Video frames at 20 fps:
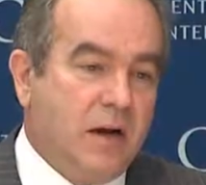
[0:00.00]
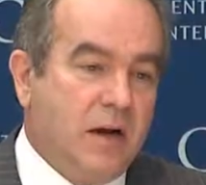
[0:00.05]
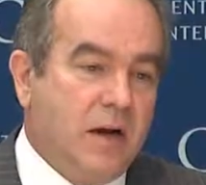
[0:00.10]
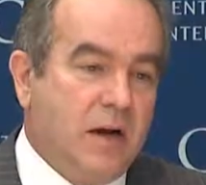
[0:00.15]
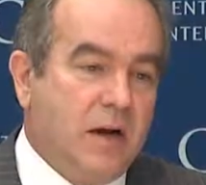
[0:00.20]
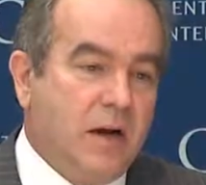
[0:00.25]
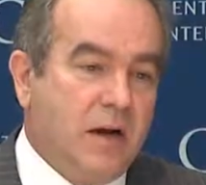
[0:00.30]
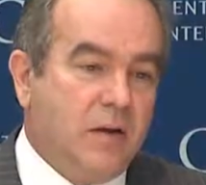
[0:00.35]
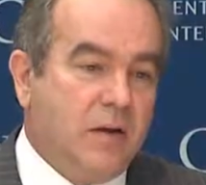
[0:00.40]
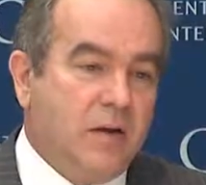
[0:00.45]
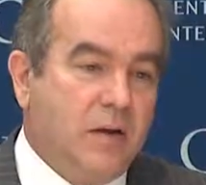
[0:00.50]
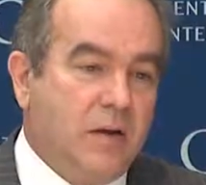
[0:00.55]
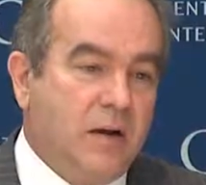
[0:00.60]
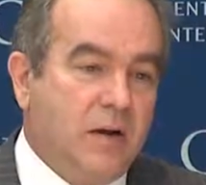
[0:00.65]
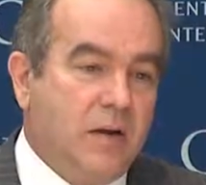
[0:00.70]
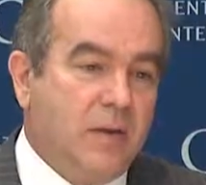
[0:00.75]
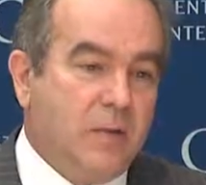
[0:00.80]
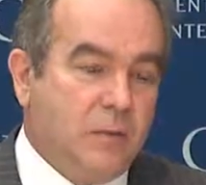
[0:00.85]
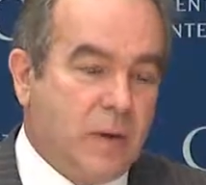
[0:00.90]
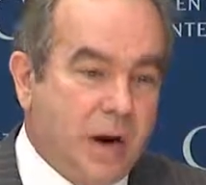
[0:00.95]
Uh,
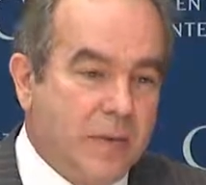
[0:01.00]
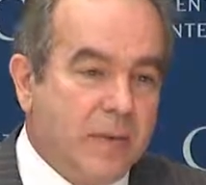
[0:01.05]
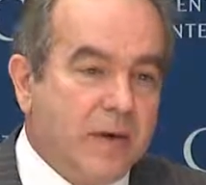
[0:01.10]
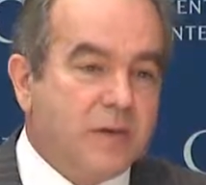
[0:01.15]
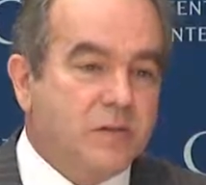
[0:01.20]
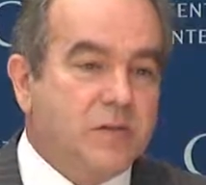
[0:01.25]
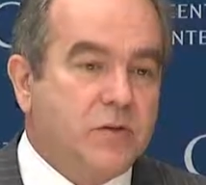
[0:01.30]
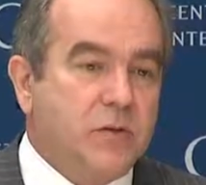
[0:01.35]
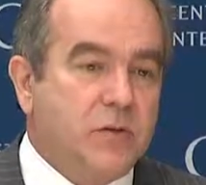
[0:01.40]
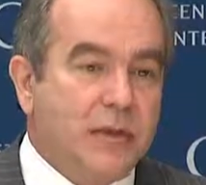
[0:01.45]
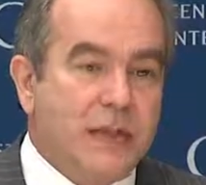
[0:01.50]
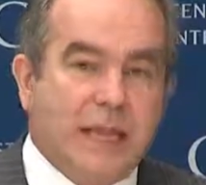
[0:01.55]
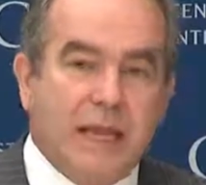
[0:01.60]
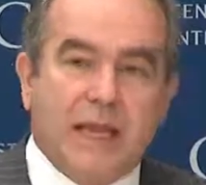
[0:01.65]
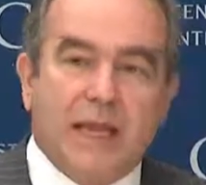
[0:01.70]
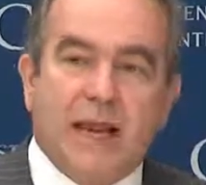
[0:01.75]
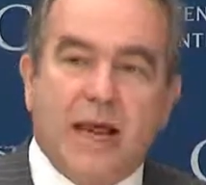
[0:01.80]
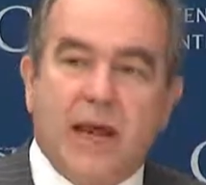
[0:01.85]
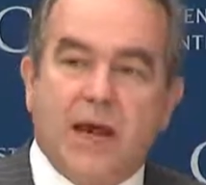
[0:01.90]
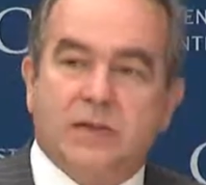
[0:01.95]
uh the Prime Minister
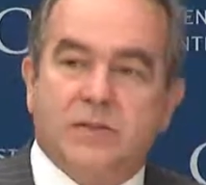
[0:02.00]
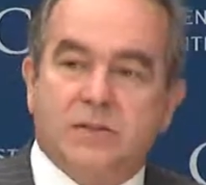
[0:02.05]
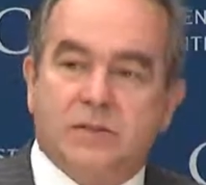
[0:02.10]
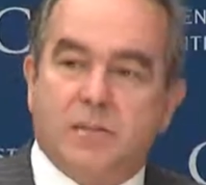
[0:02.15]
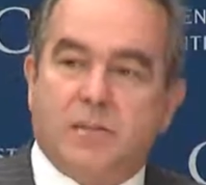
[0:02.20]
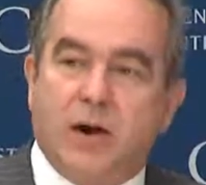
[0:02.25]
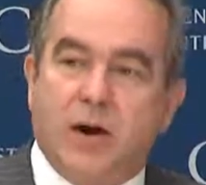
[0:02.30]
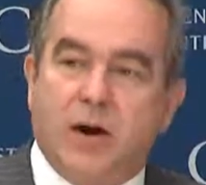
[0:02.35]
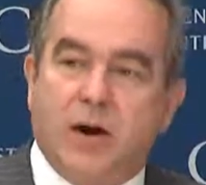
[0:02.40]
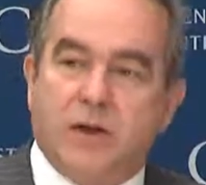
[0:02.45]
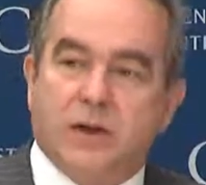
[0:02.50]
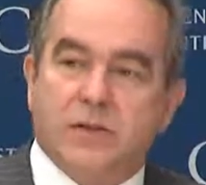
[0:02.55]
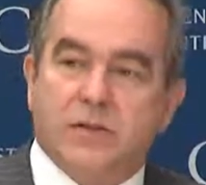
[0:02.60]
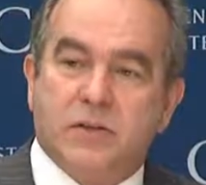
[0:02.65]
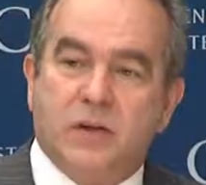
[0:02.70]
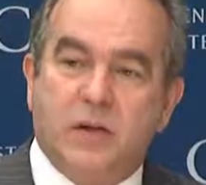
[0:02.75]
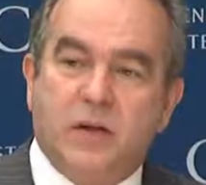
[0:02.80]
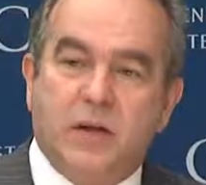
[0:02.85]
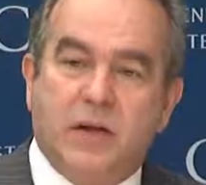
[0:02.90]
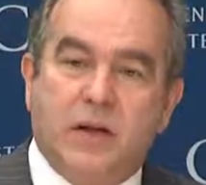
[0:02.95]
laid out some
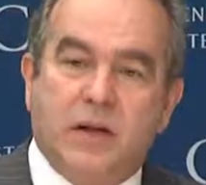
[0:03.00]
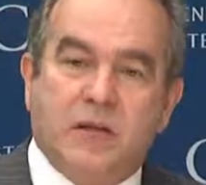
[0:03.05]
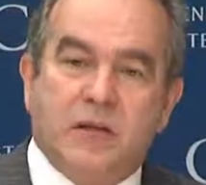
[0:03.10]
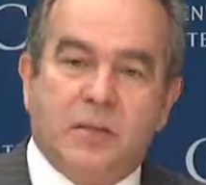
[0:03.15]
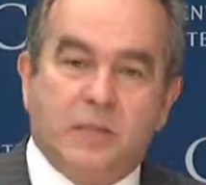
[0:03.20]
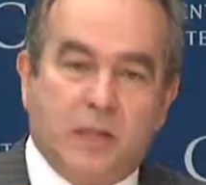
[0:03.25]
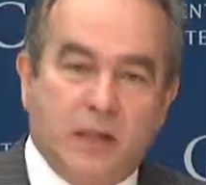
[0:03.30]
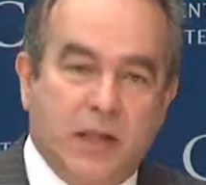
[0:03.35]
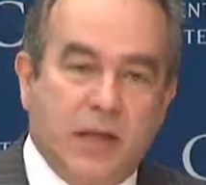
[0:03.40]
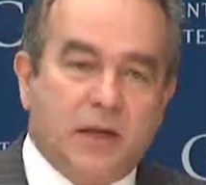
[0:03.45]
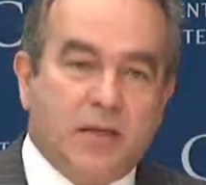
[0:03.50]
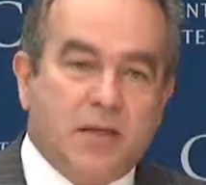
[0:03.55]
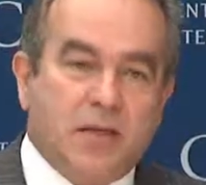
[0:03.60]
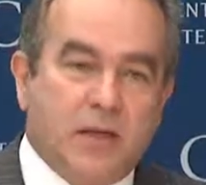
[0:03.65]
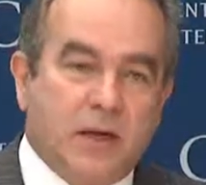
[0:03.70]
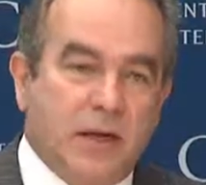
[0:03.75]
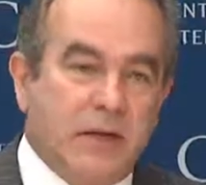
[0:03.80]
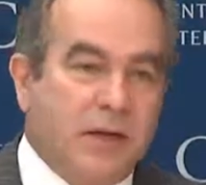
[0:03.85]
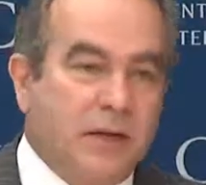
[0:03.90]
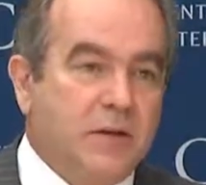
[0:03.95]
areas that
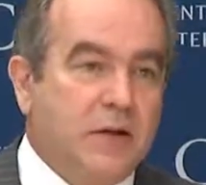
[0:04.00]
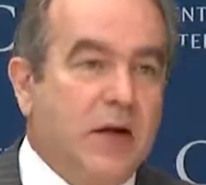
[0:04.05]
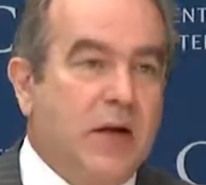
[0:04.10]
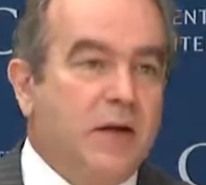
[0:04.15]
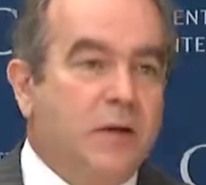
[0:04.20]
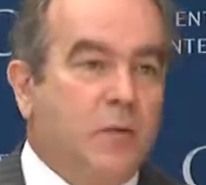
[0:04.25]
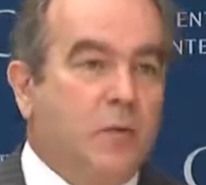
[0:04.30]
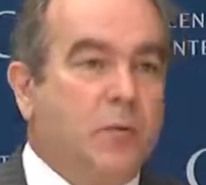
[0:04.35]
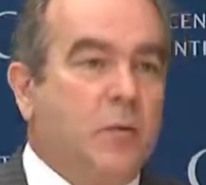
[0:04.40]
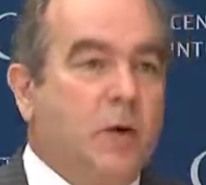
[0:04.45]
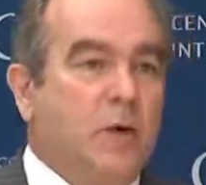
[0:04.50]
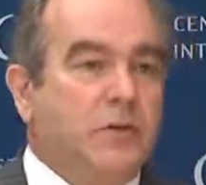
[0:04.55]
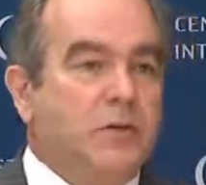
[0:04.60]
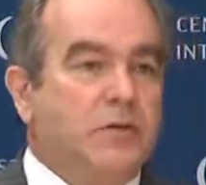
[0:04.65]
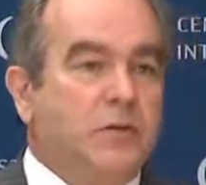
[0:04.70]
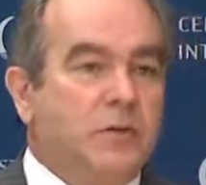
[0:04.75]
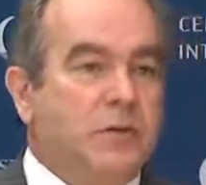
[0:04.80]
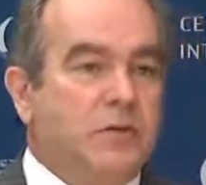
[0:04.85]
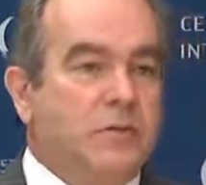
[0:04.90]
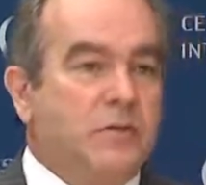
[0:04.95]
Malaysia, I, I don't want
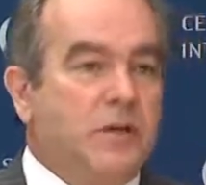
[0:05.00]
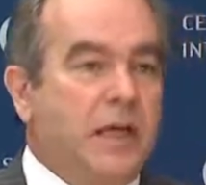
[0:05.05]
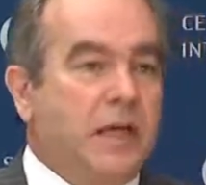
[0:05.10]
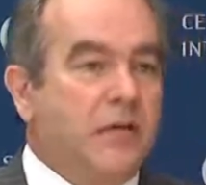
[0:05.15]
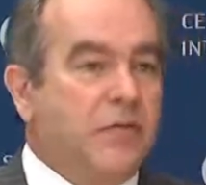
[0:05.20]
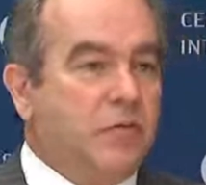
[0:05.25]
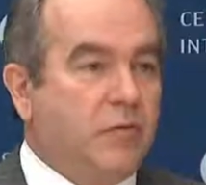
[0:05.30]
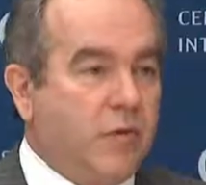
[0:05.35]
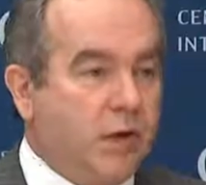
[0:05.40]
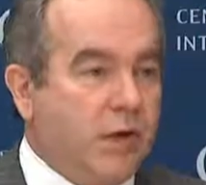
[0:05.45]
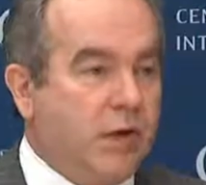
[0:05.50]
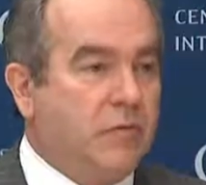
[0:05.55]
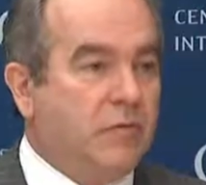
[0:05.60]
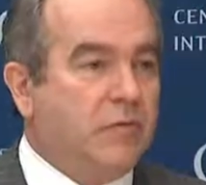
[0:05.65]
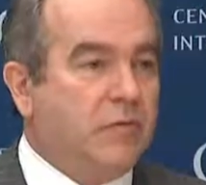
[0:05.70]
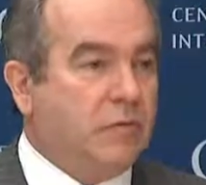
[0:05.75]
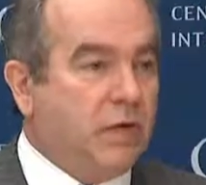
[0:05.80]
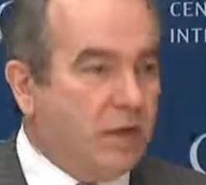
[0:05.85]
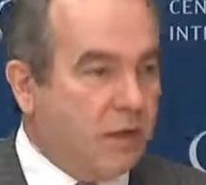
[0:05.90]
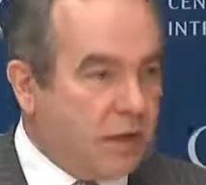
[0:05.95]
to get in front
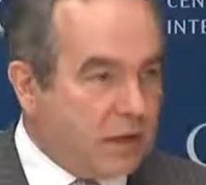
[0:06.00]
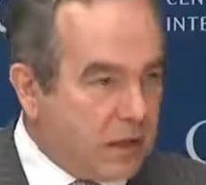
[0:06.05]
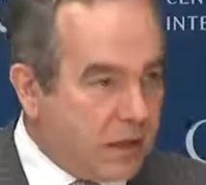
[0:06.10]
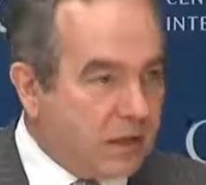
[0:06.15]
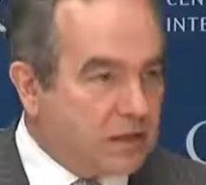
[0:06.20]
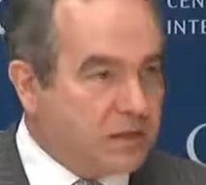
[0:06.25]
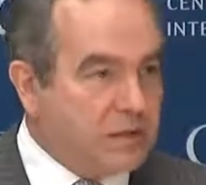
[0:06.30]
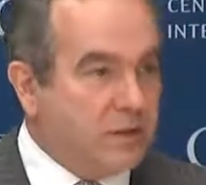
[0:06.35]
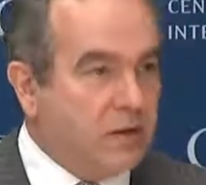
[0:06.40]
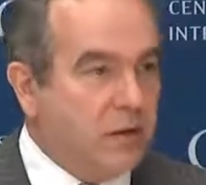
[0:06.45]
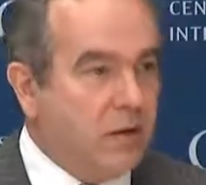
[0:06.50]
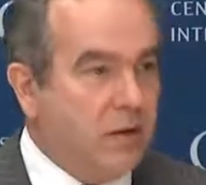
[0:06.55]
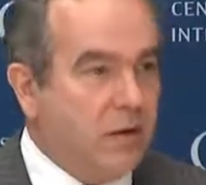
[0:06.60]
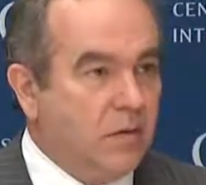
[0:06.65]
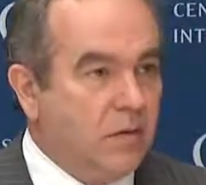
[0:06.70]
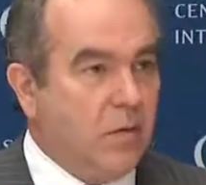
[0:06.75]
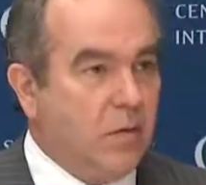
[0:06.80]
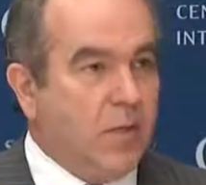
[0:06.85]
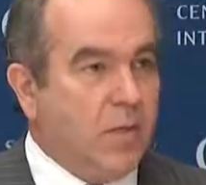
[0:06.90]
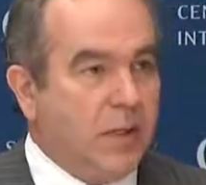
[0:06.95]
of uh, his
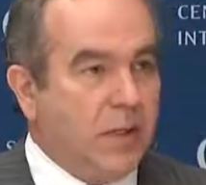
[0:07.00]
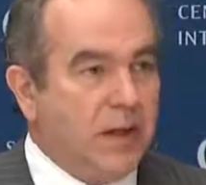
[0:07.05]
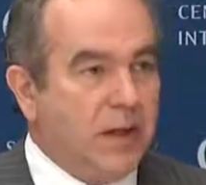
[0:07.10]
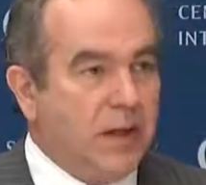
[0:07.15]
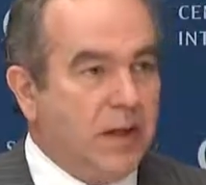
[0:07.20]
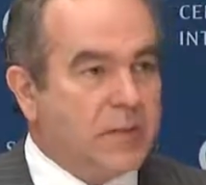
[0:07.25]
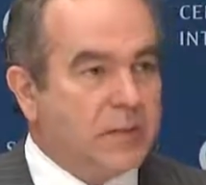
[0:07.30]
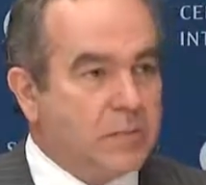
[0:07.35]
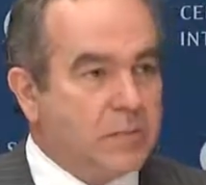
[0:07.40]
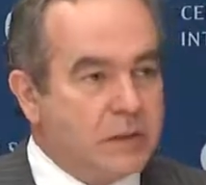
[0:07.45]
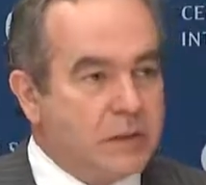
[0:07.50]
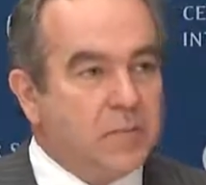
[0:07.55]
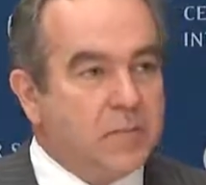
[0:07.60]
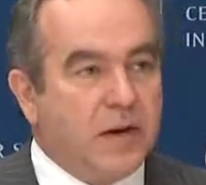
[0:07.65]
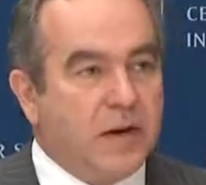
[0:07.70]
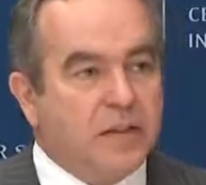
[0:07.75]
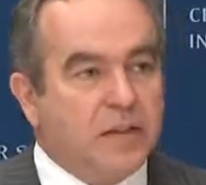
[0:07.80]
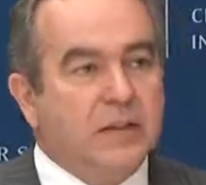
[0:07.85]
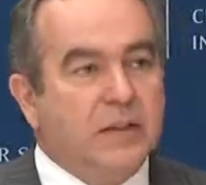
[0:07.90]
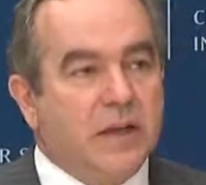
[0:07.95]
formal announcements,
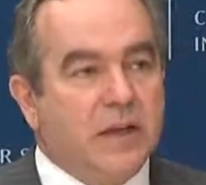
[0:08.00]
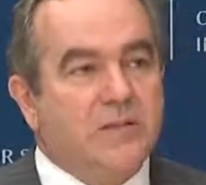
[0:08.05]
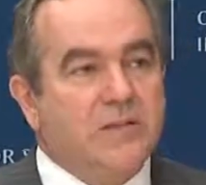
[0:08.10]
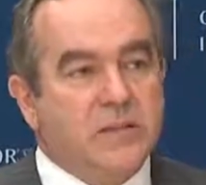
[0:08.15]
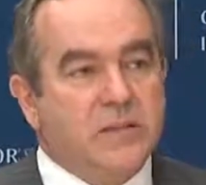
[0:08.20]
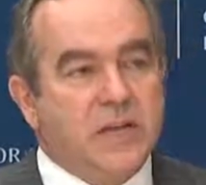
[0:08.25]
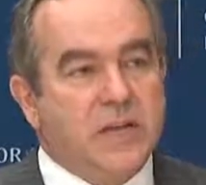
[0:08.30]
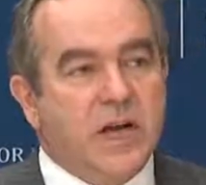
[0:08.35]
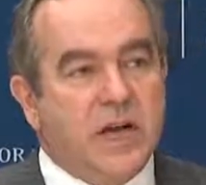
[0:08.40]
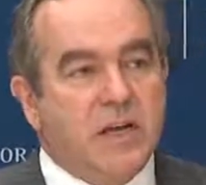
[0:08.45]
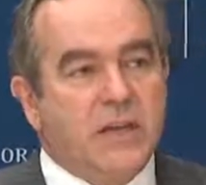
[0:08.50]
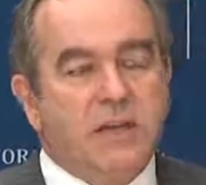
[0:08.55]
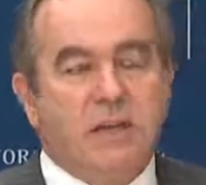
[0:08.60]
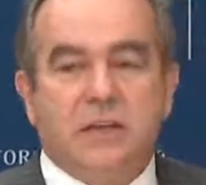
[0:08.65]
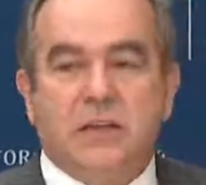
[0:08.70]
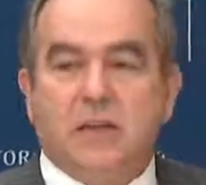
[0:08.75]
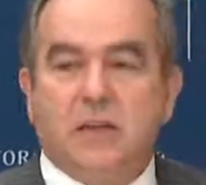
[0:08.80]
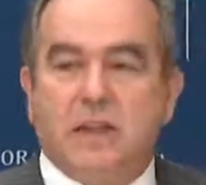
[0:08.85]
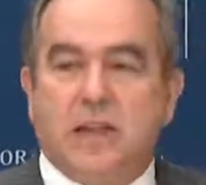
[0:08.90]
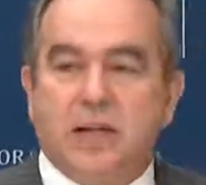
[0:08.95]
but I think they've decided
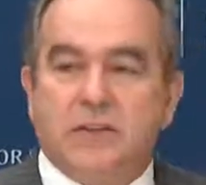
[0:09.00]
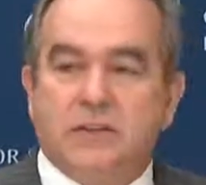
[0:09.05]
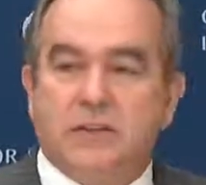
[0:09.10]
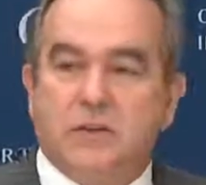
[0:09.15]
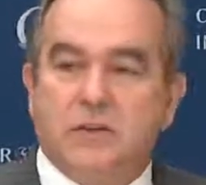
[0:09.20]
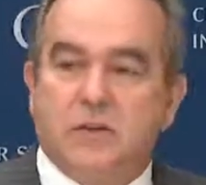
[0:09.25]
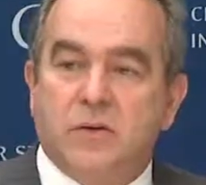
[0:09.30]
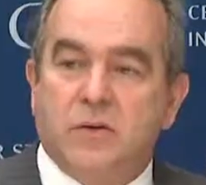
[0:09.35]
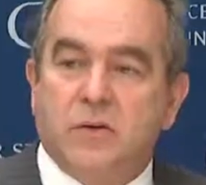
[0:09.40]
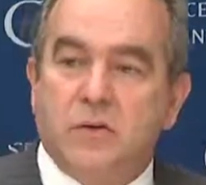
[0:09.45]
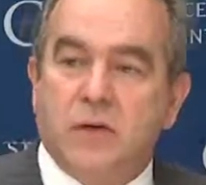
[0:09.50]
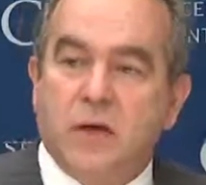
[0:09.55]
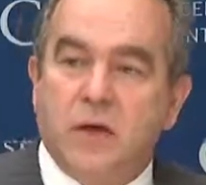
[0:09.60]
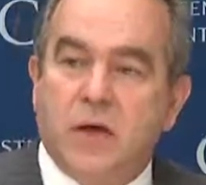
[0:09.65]
that they'd like to do